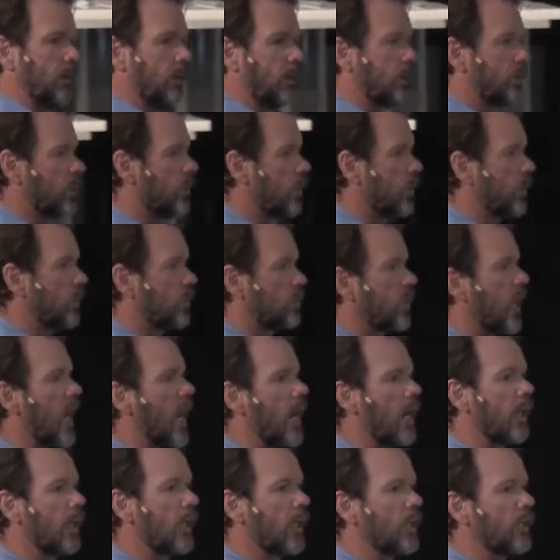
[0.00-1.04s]
It's an
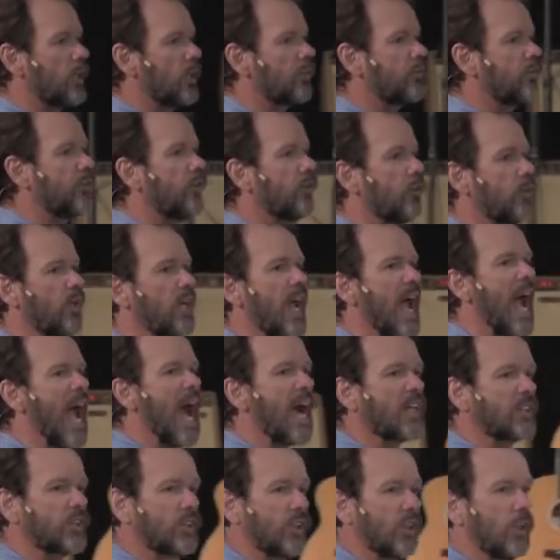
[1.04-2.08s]
entirely different
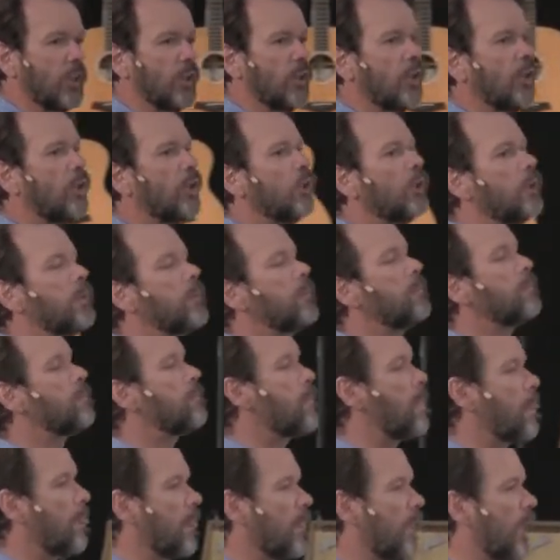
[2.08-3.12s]
reaction
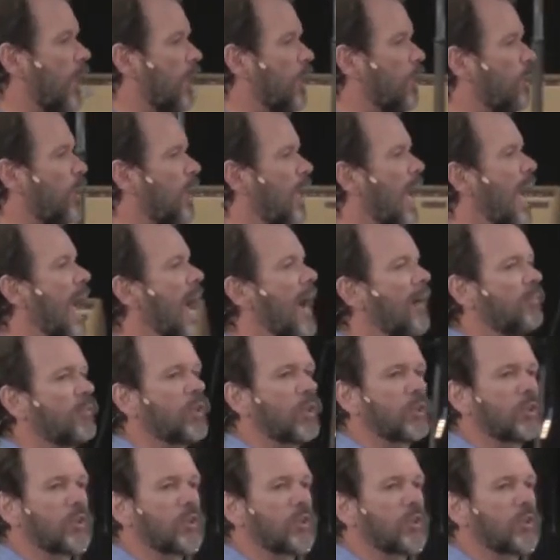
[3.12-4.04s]
that you would have to